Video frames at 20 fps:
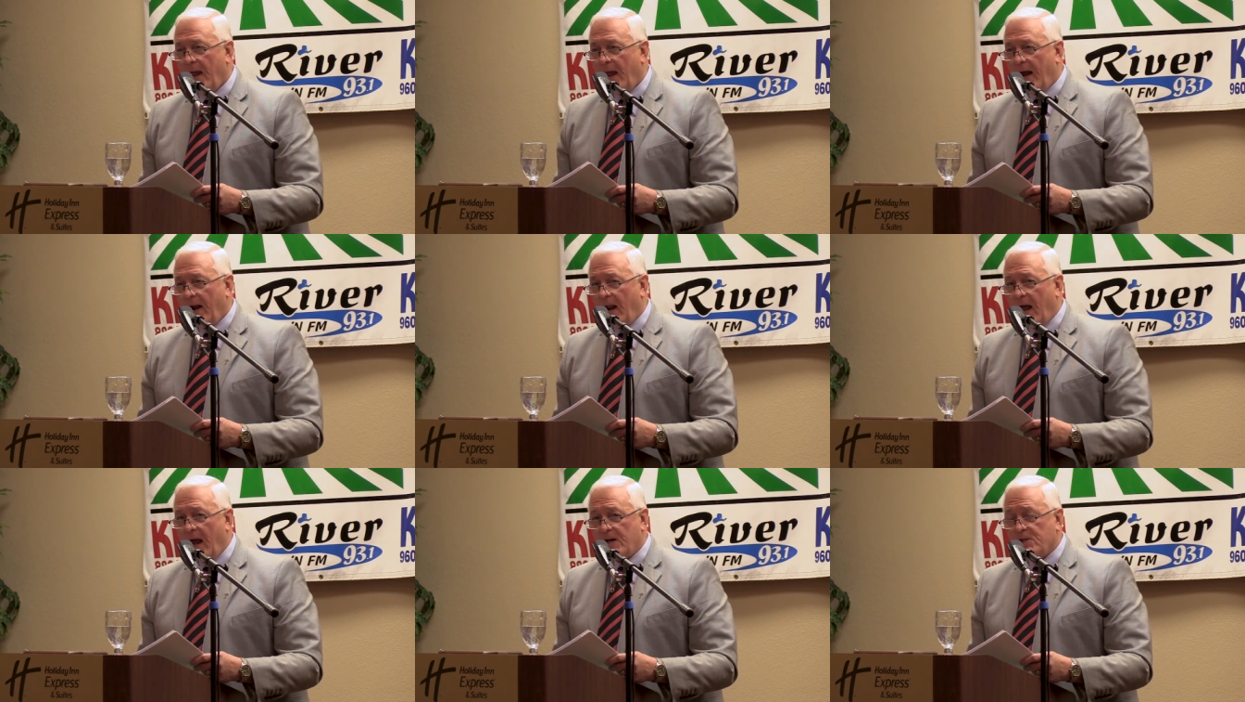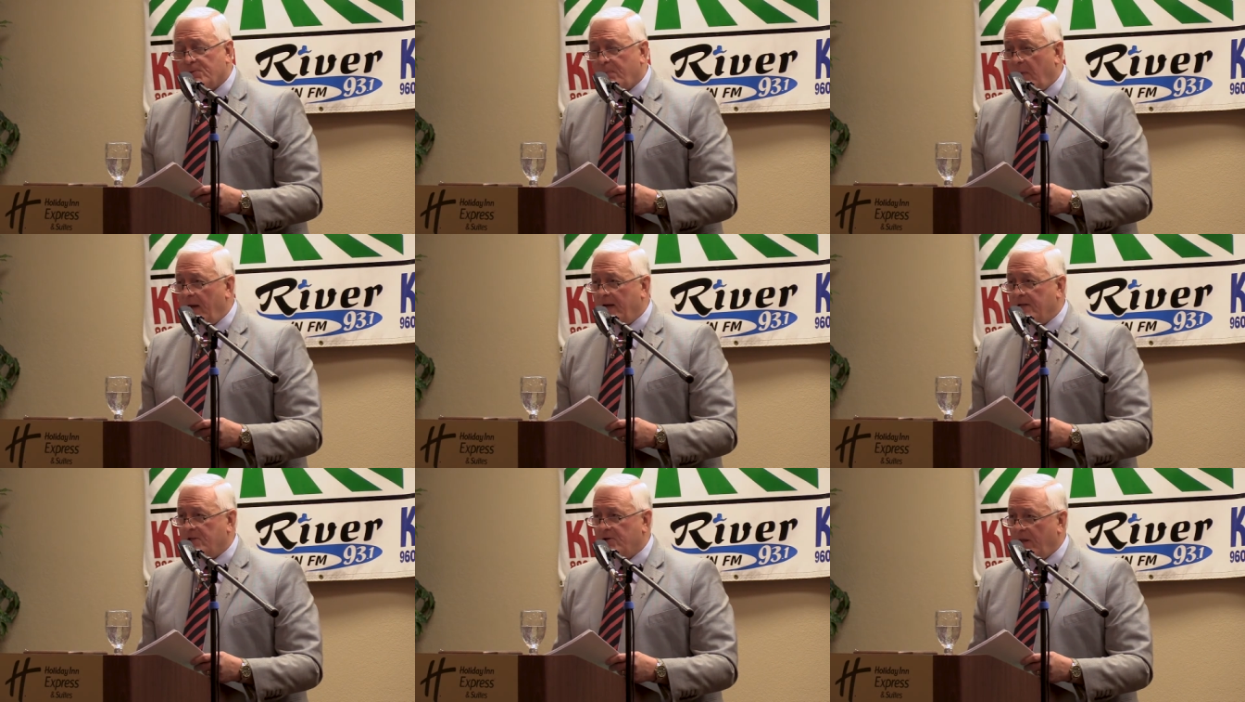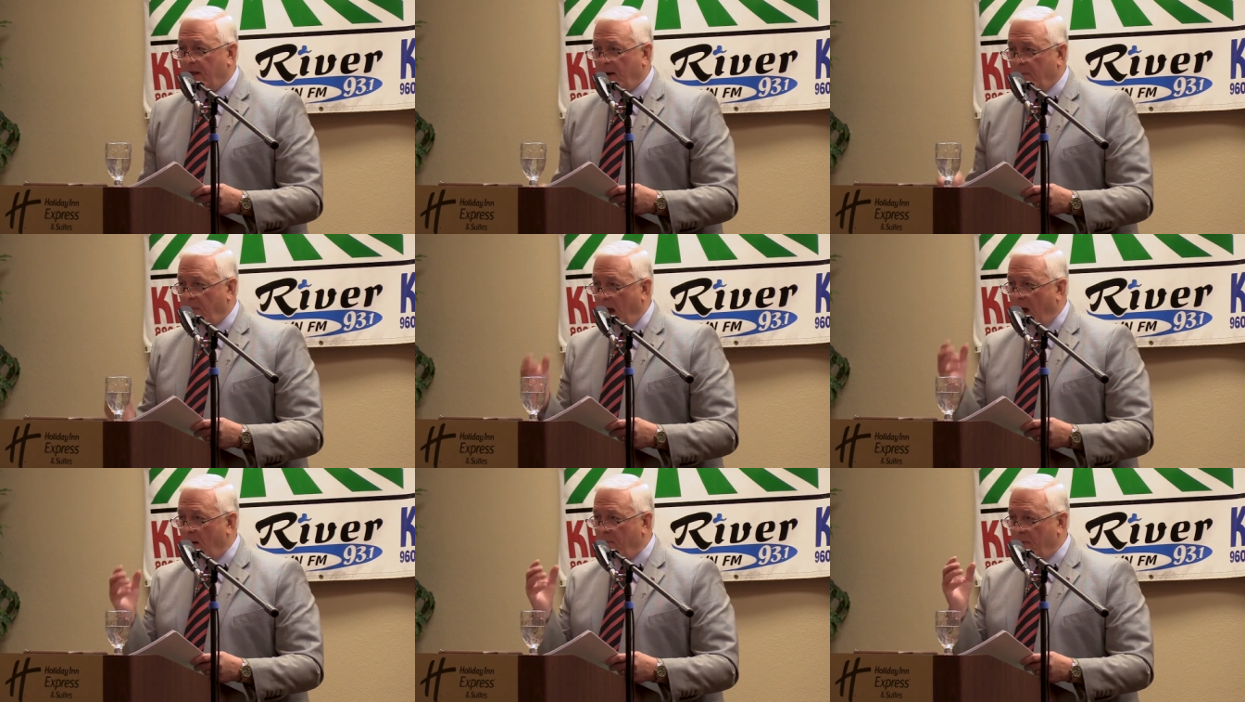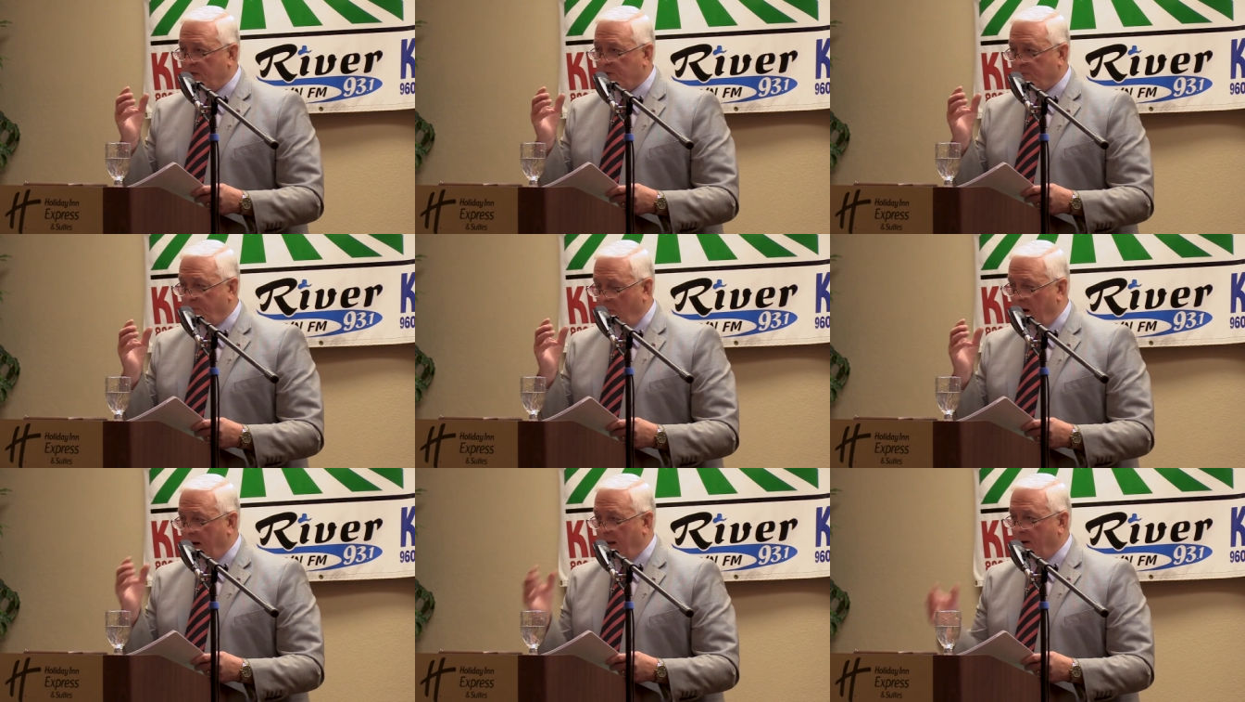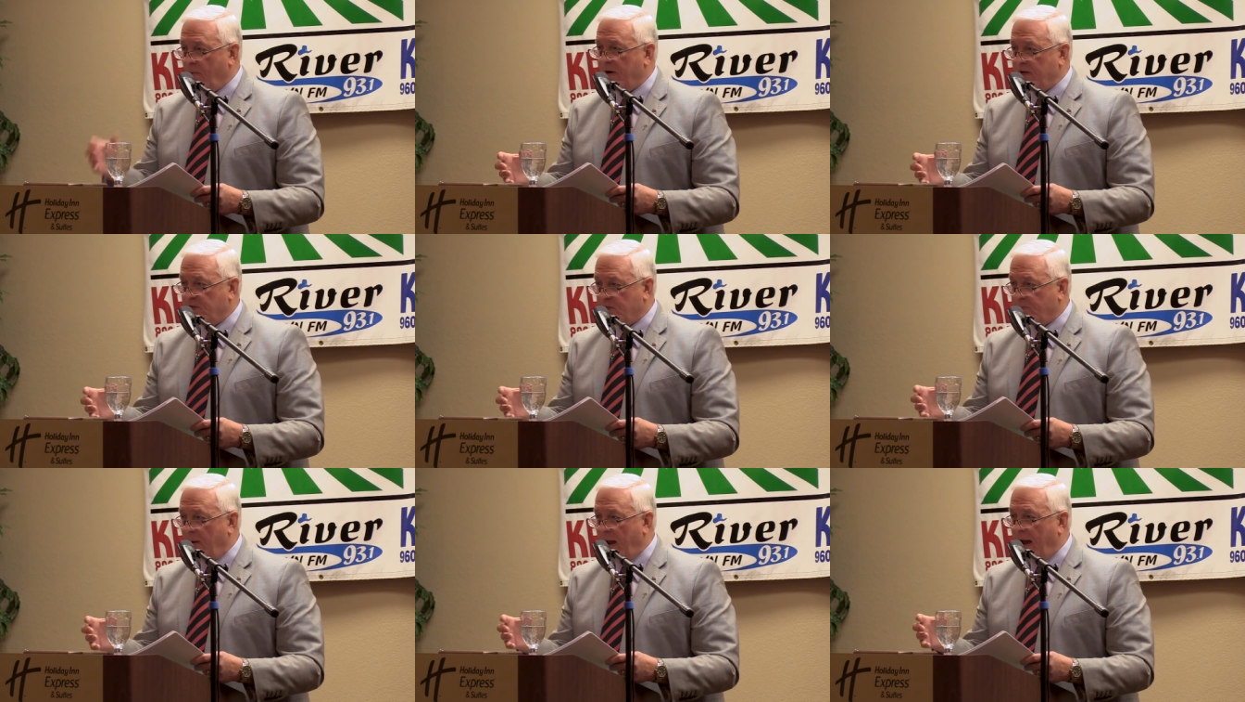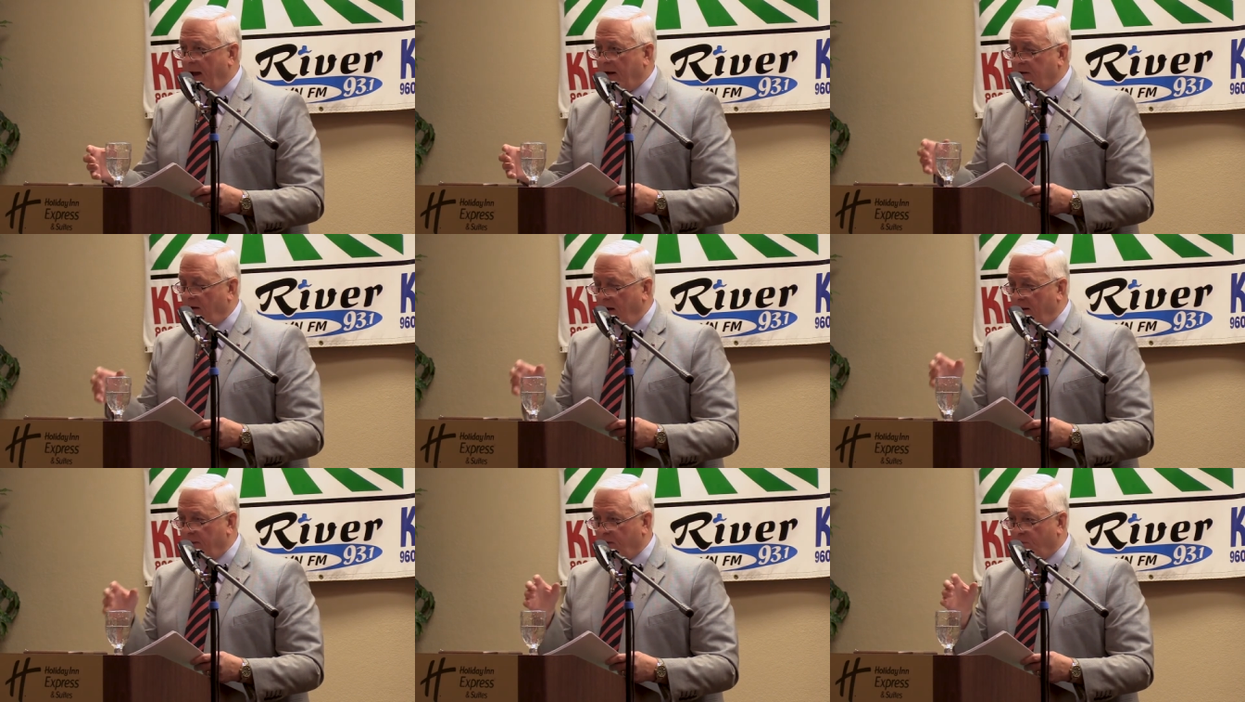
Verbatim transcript: and I explained to them how much money we spent on the